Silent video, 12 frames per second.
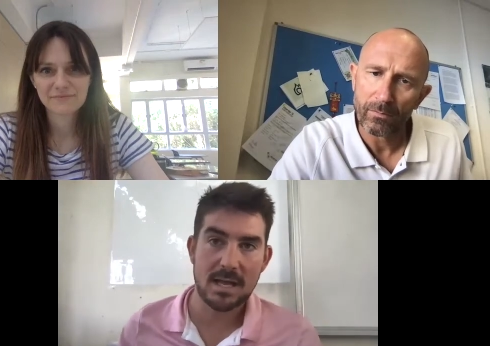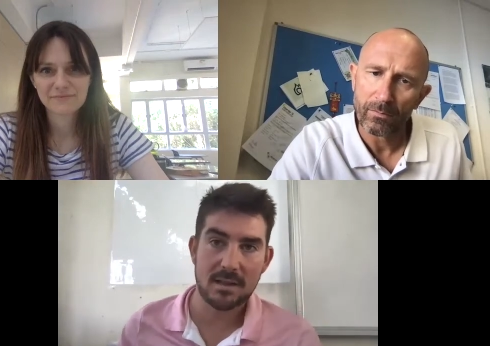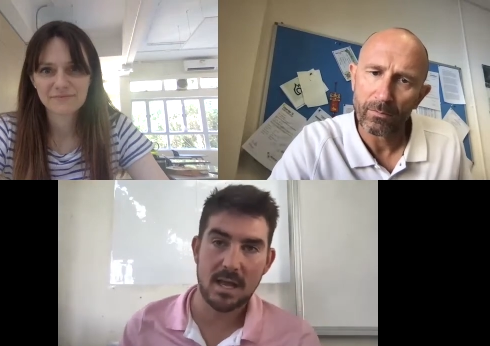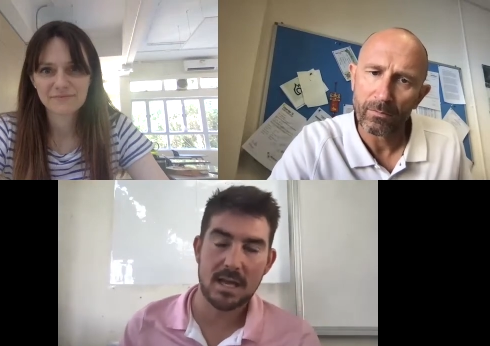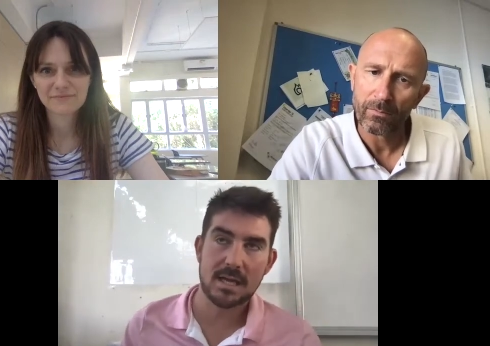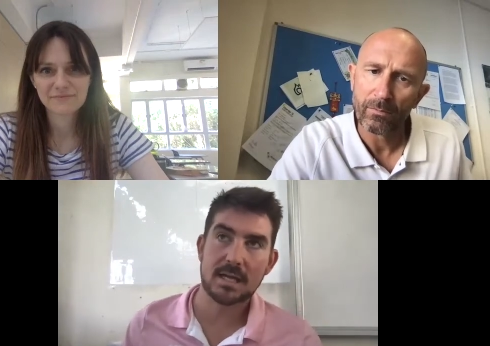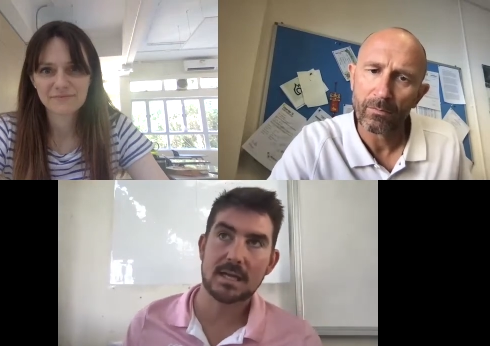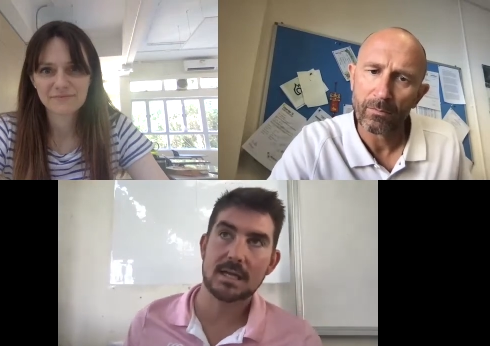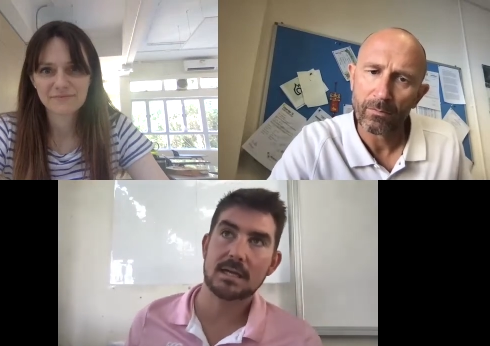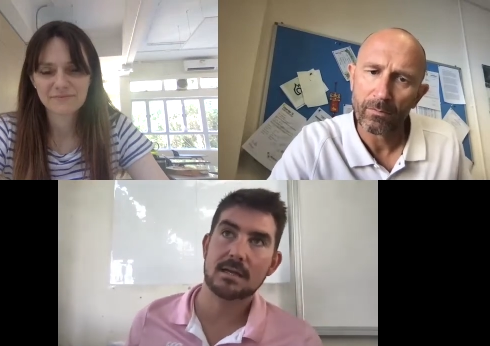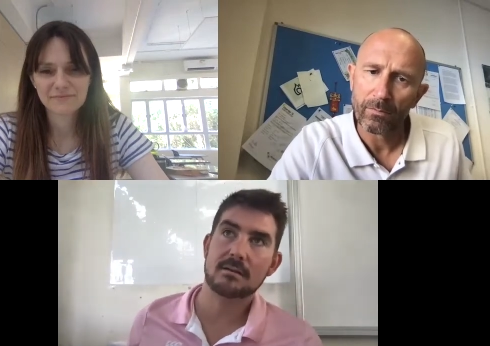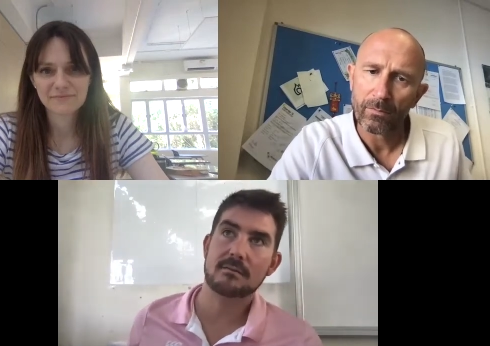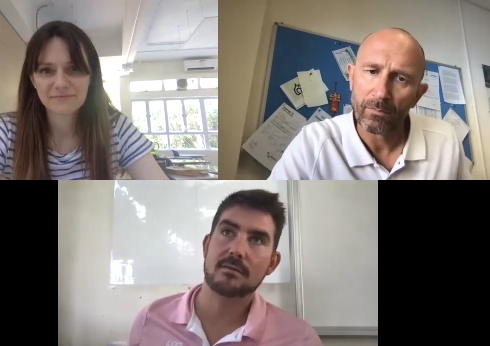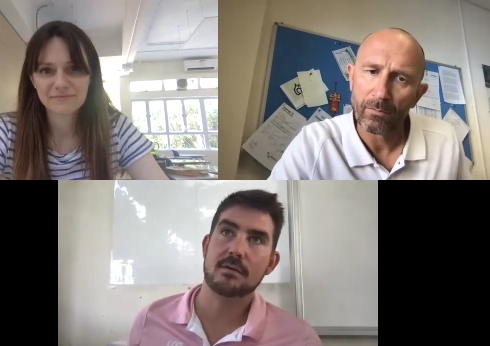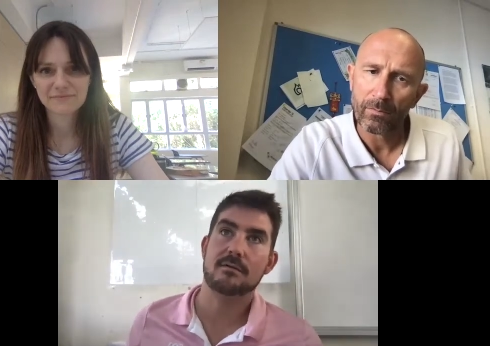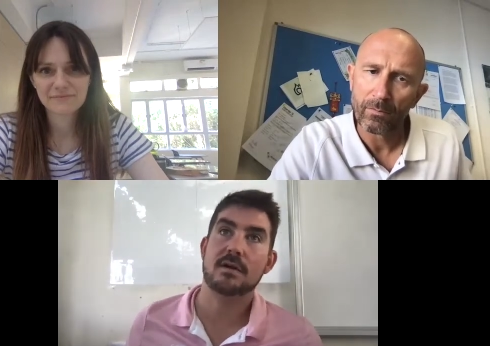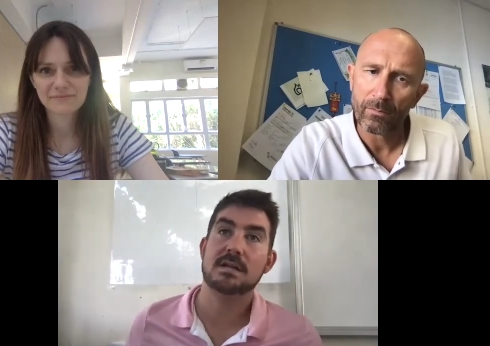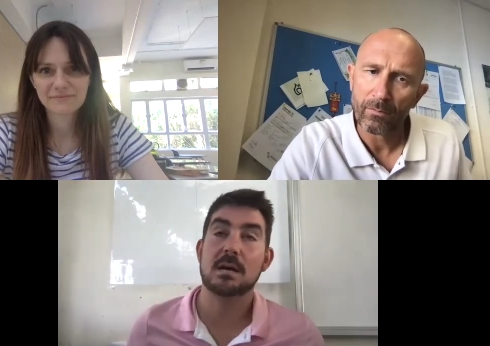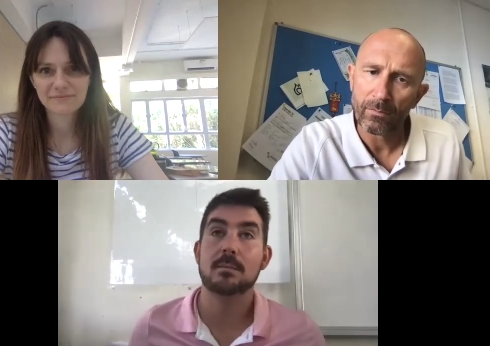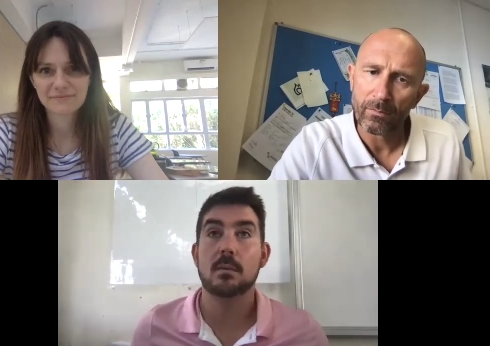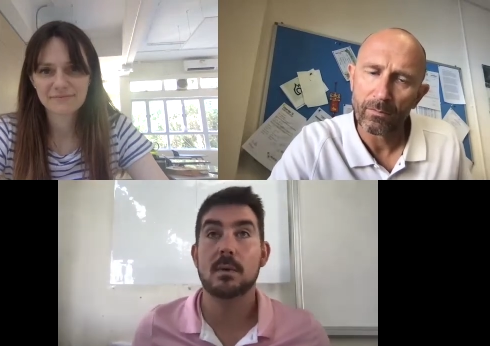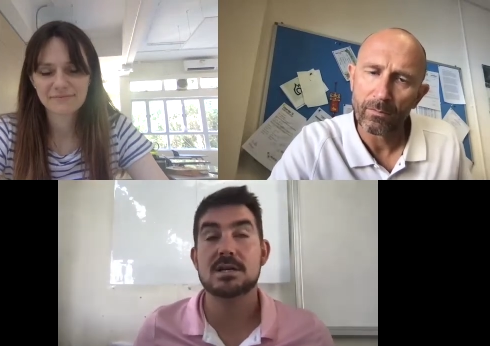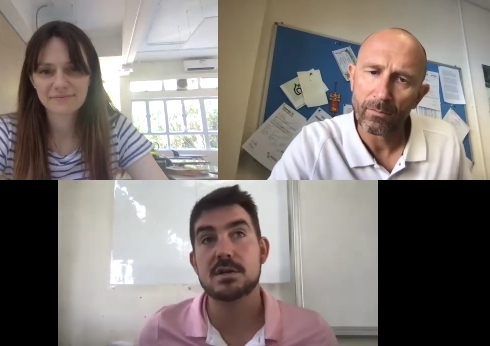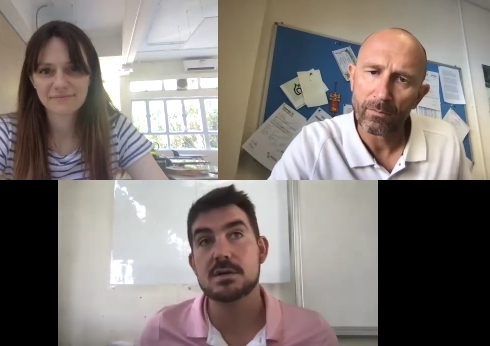Speaker 1: Like, for, for example, when
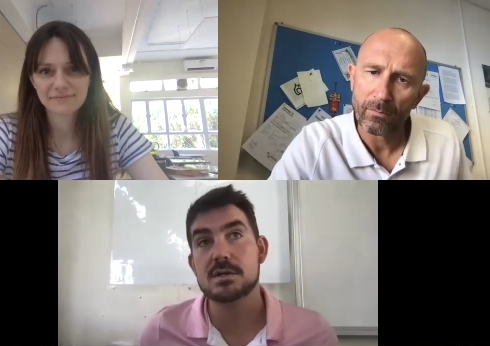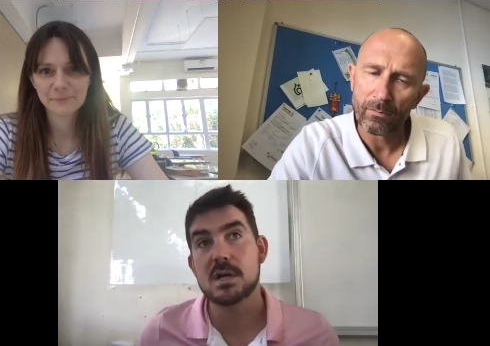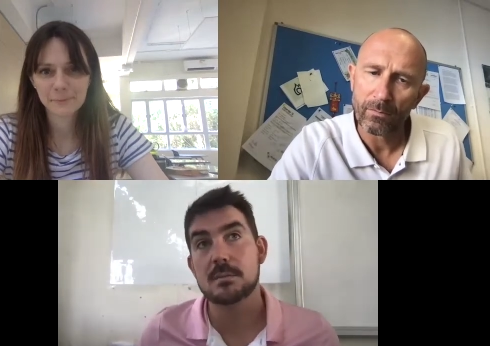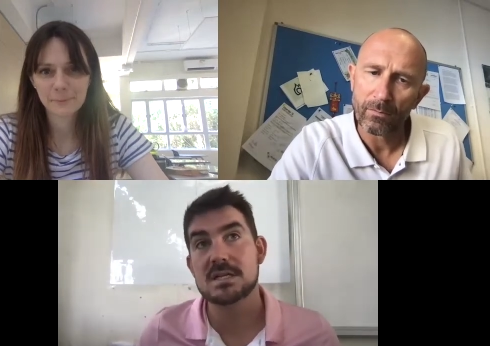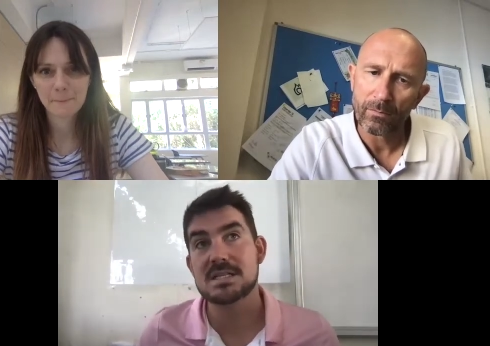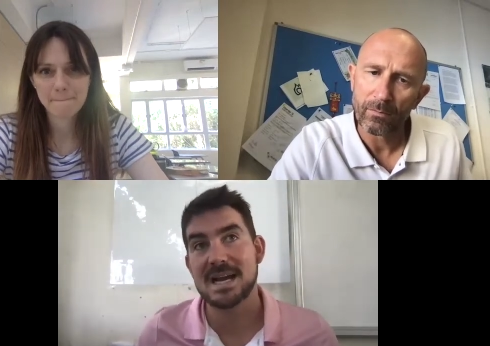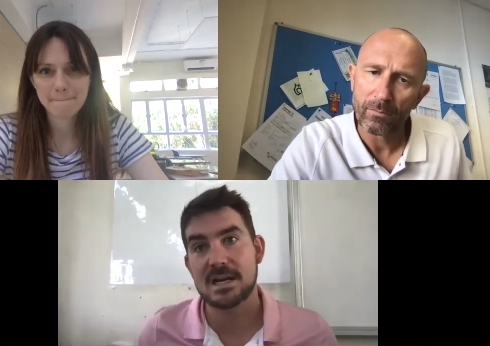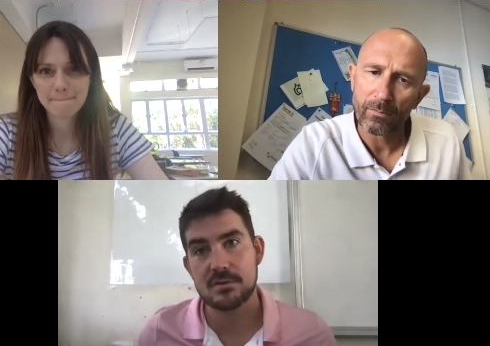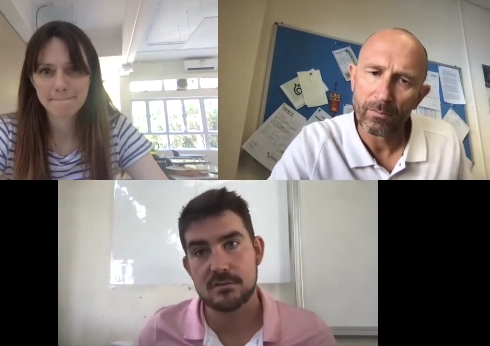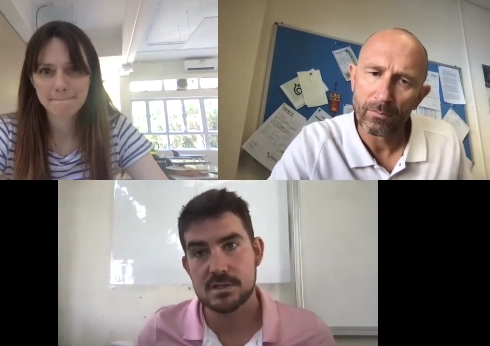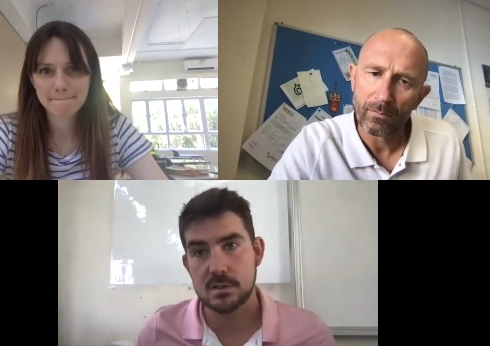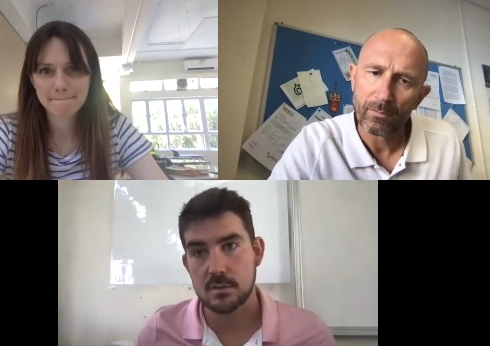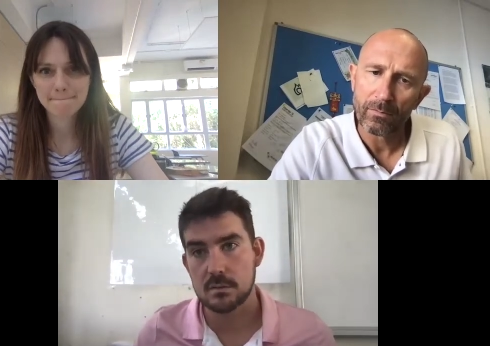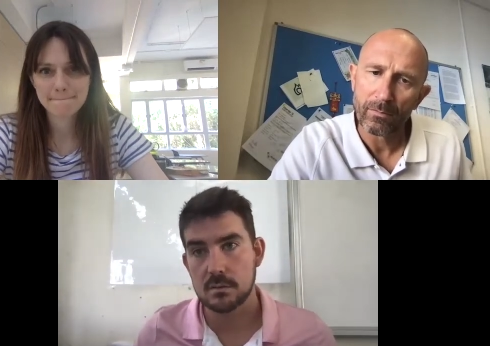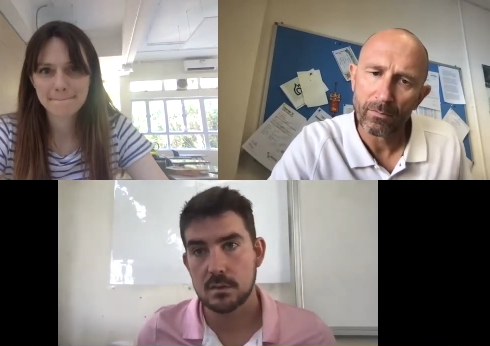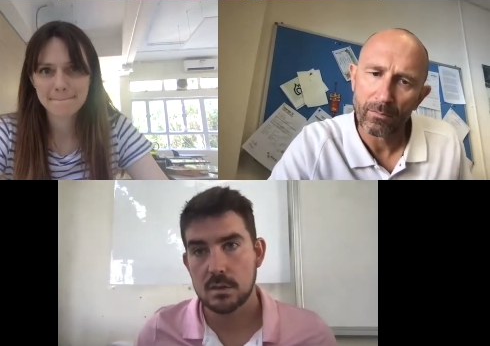students come to secondary school,